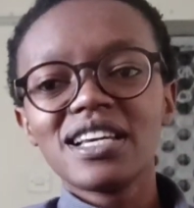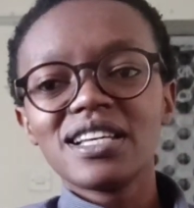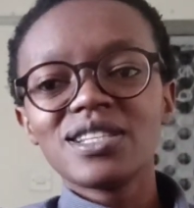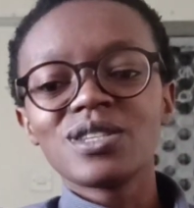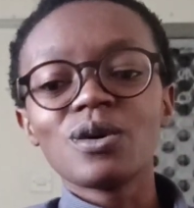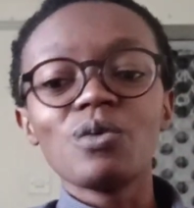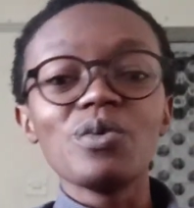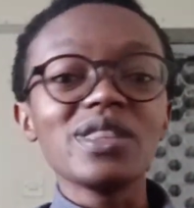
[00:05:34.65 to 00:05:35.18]

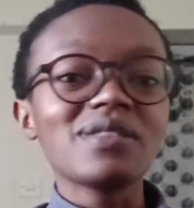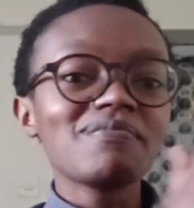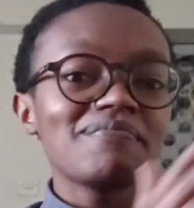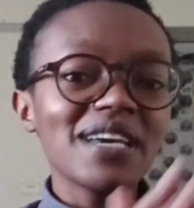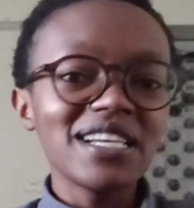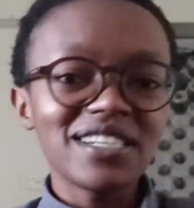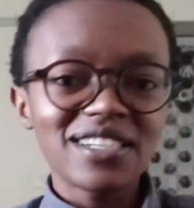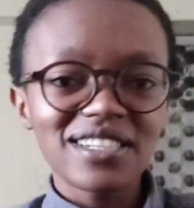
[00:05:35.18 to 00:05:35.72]
So with
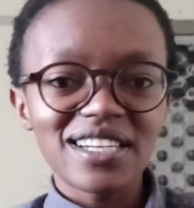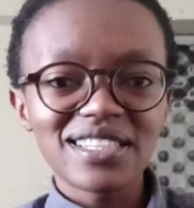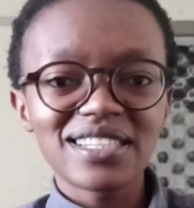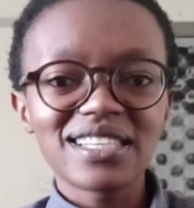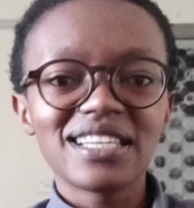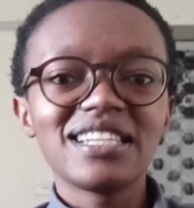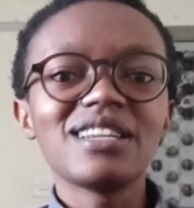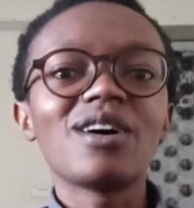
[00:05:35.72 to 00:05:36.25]

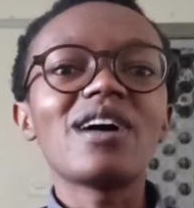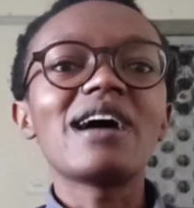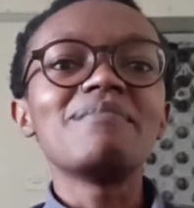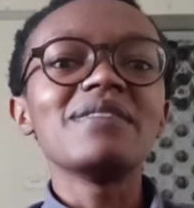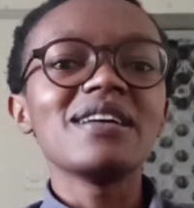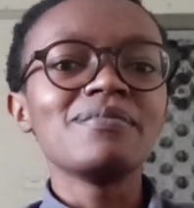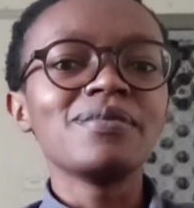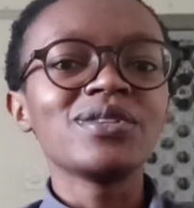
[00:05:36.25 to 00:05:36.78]
patience, now
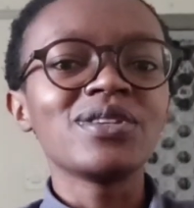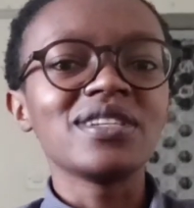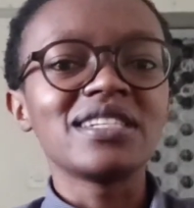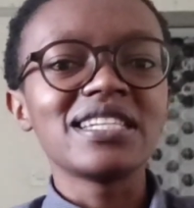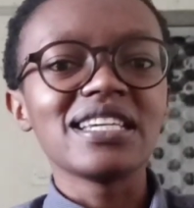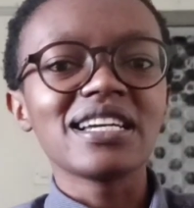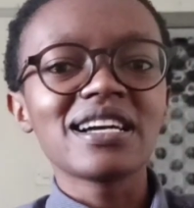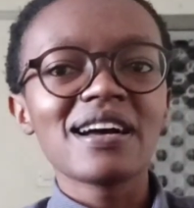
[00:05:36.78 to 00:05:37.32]
I'm able to
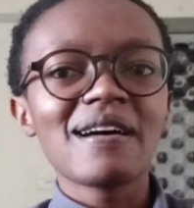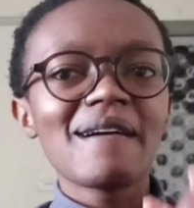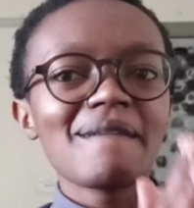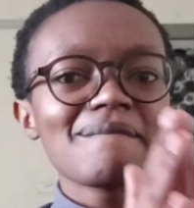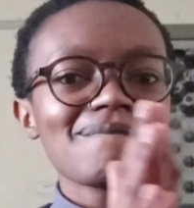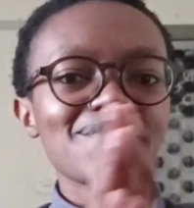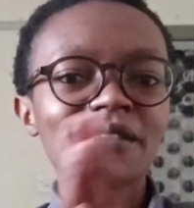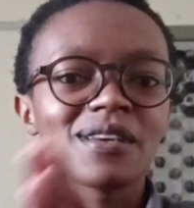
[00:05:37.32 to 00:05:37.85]
take
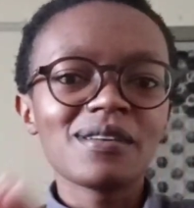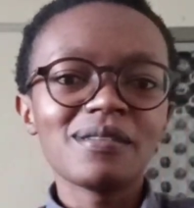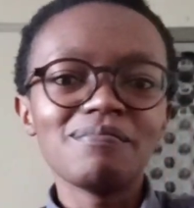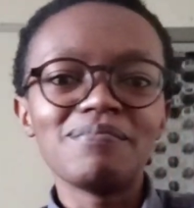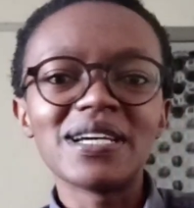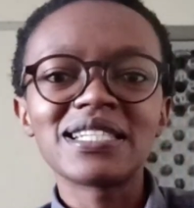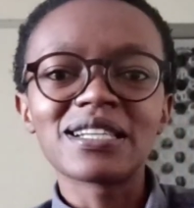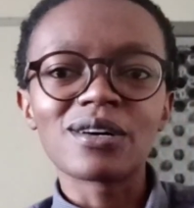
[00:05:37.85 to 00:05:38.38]

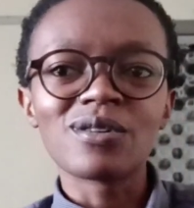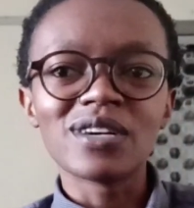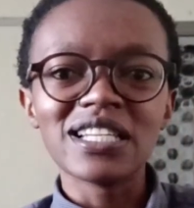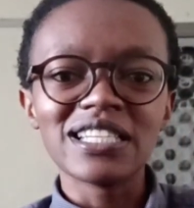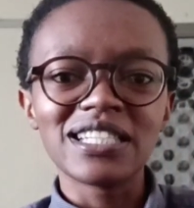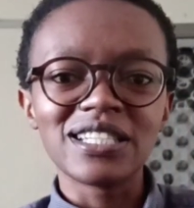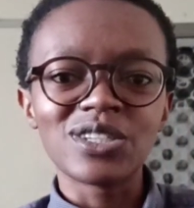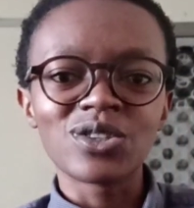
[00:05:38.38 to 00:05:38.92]
better
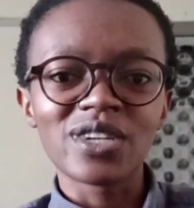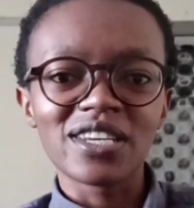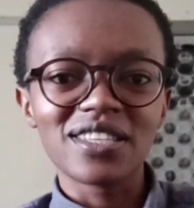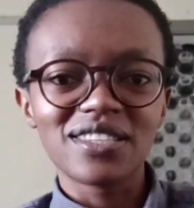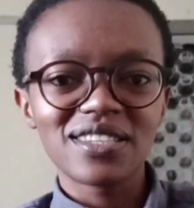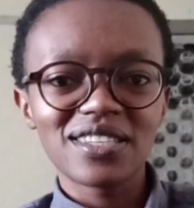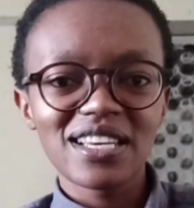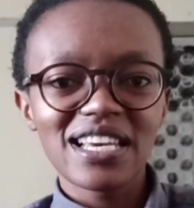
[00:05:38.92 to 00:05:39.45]
quality
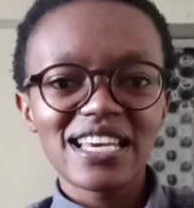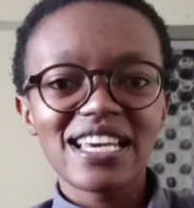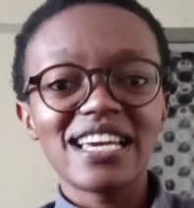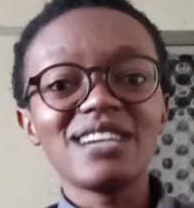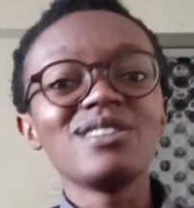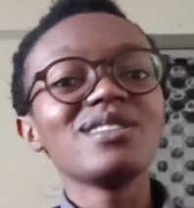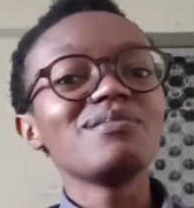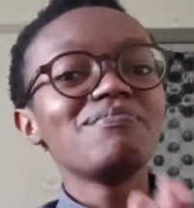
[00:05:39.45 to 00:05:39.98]
trades.
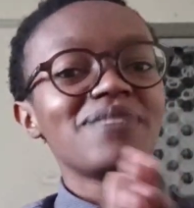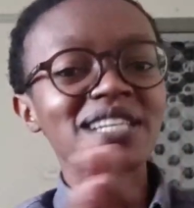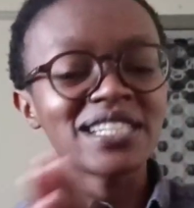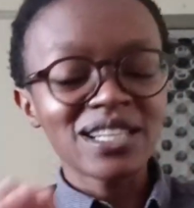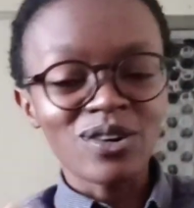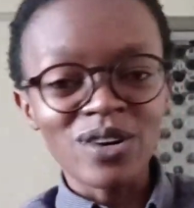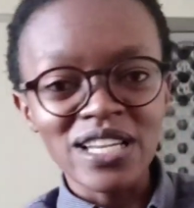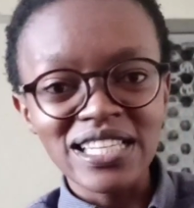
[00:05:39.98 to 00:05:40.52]
And with
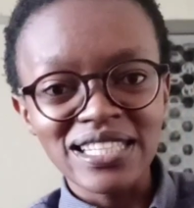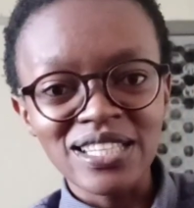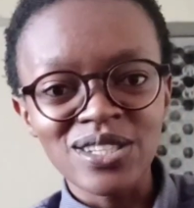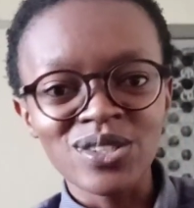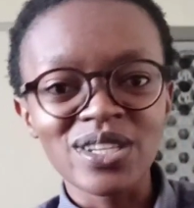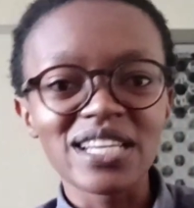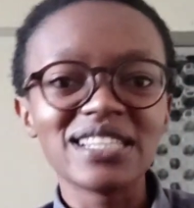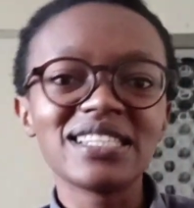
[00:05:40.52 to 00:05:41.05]
better quality
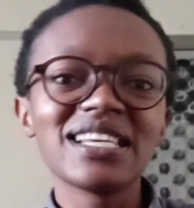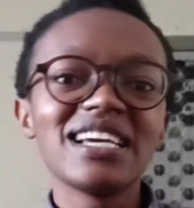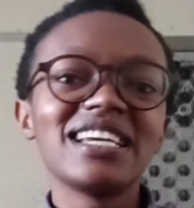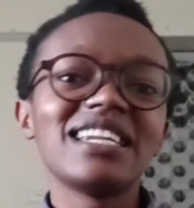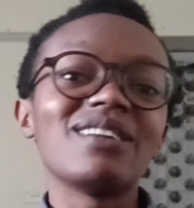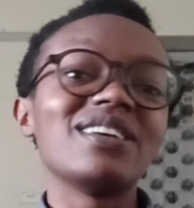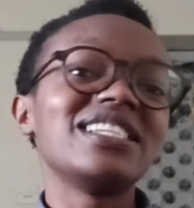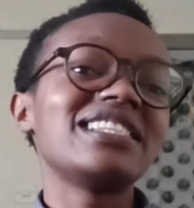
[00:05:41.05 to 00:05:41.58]
trades,
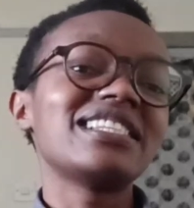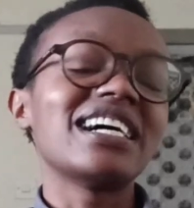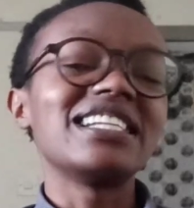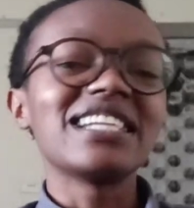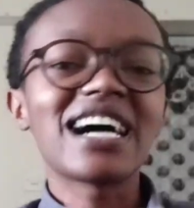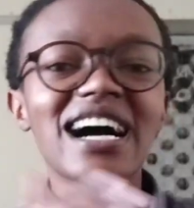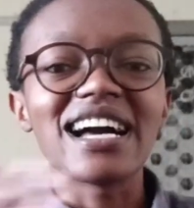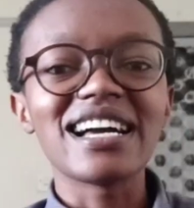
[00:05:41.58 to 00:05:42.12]
now I
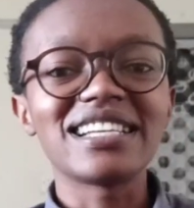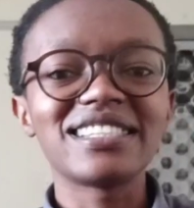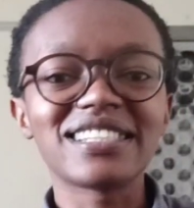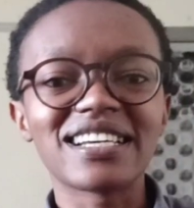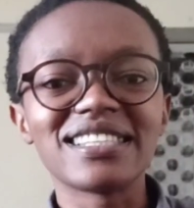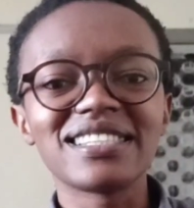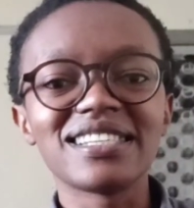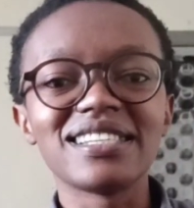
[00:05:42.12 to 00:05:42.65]
stand higher
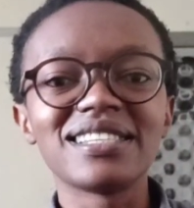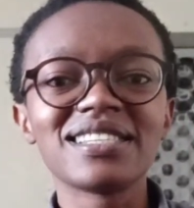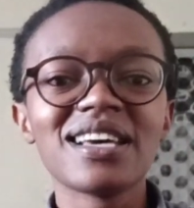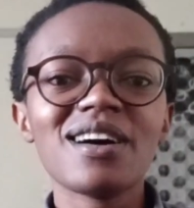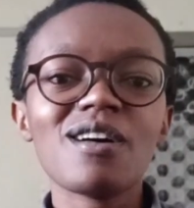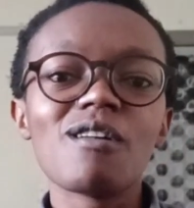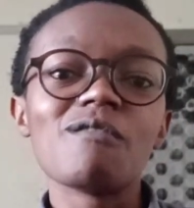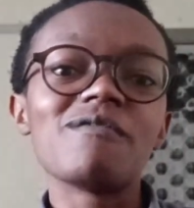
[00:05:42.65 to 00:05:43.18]
chances
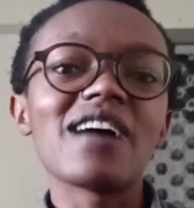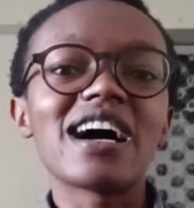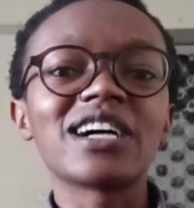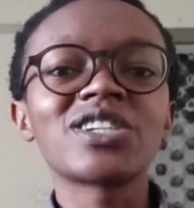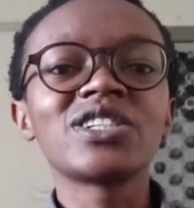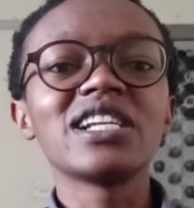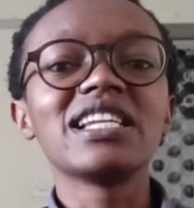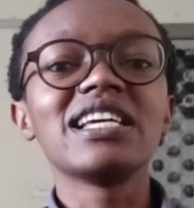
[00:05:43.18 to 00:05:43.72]
of
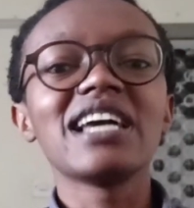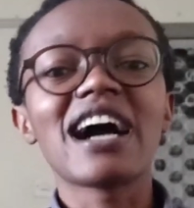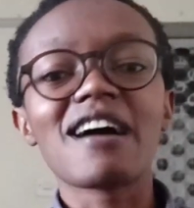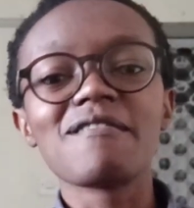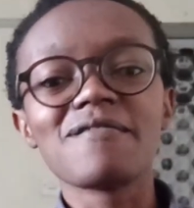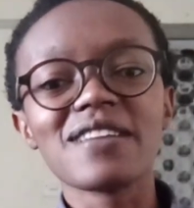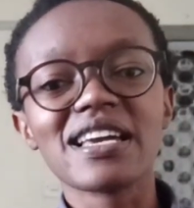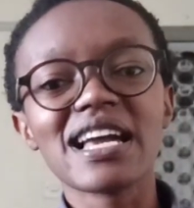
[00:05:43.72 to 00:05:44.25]
actually
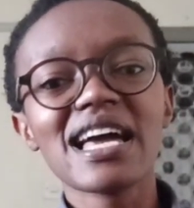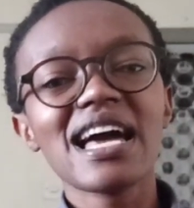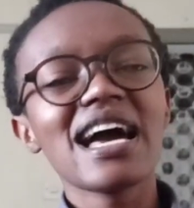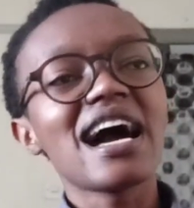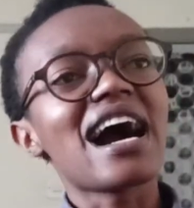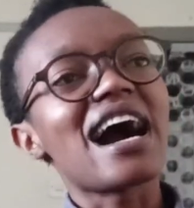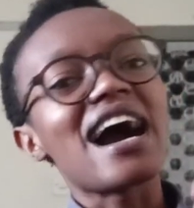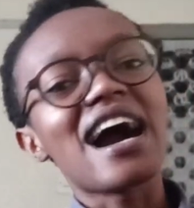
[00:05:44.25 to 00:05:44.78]
having
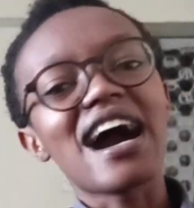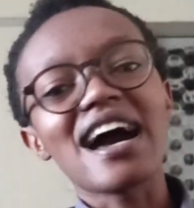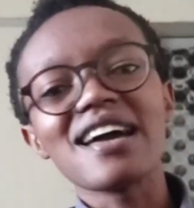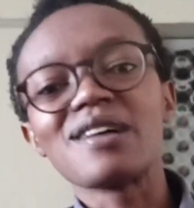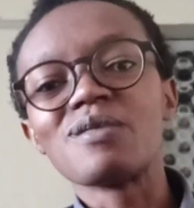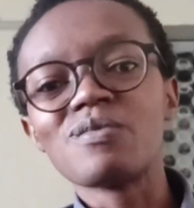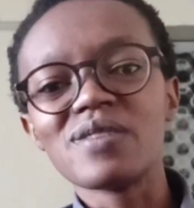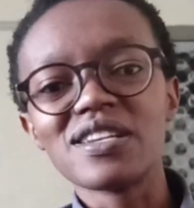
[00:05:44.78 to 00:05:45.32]
a
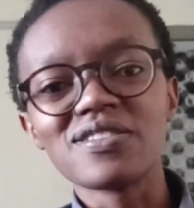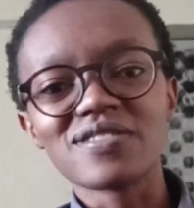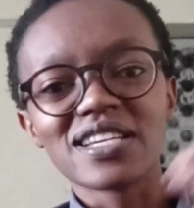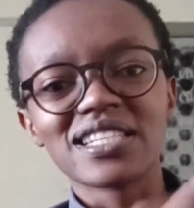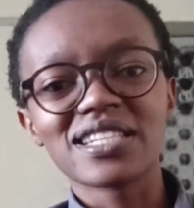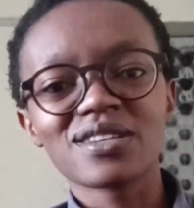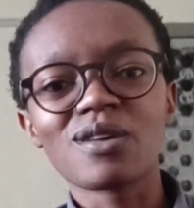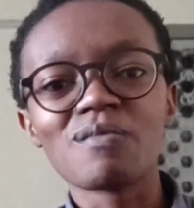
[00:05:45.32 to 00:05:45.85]
higher win
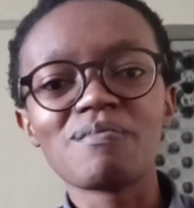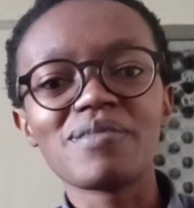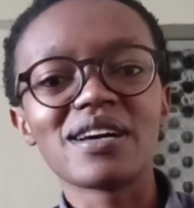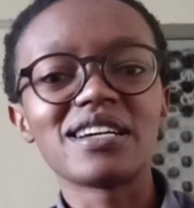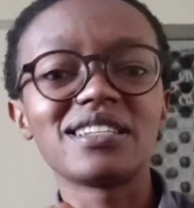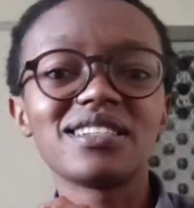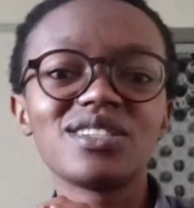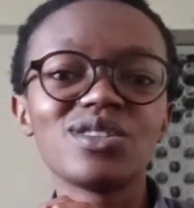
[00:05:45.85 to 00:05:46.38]
rate
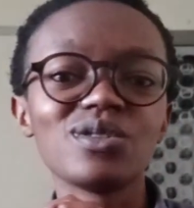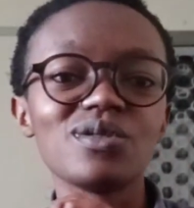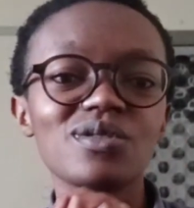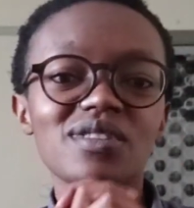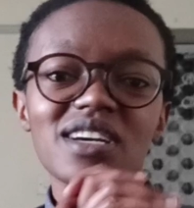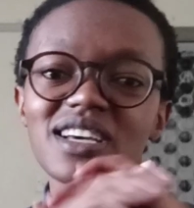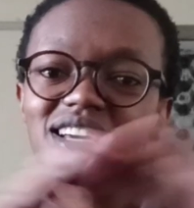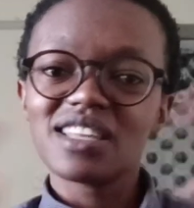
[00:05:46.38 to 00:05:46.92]
compared to
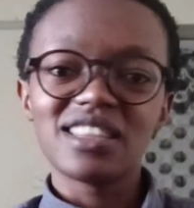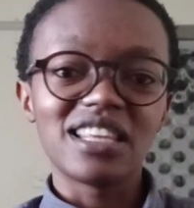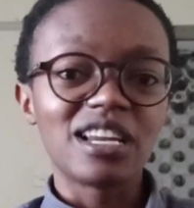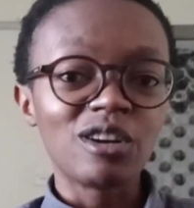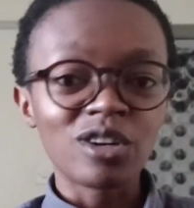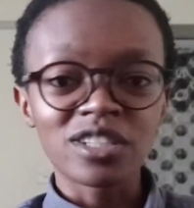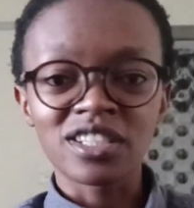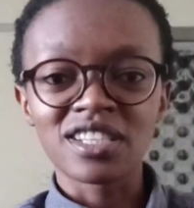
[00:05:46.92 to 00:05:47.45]
the
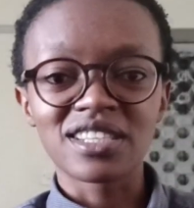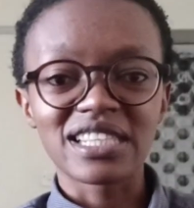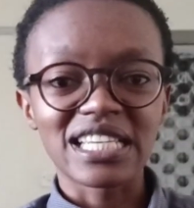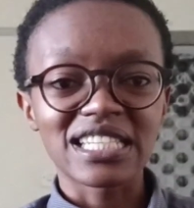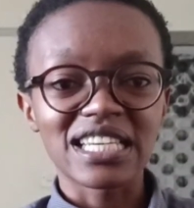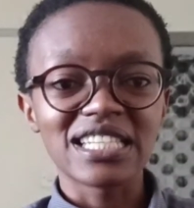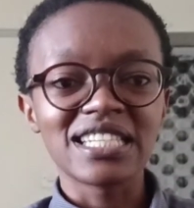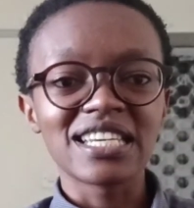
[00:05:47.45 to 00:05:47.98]
losses
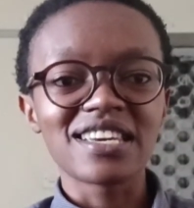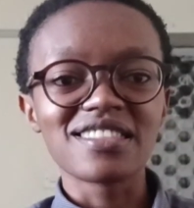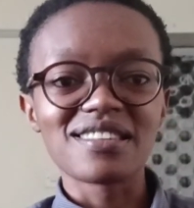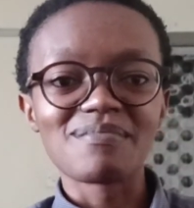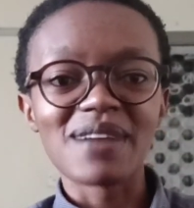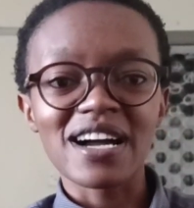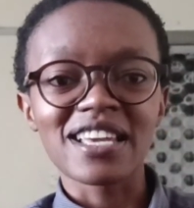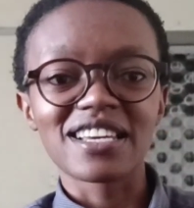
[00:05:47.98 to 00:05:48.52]
that I take in the
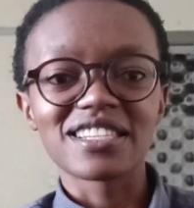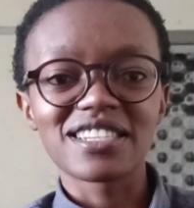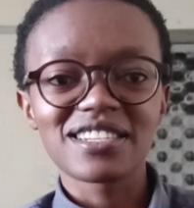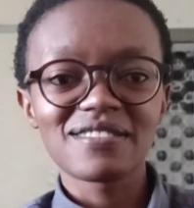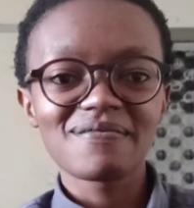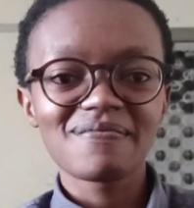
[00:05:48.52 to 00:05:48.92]
market.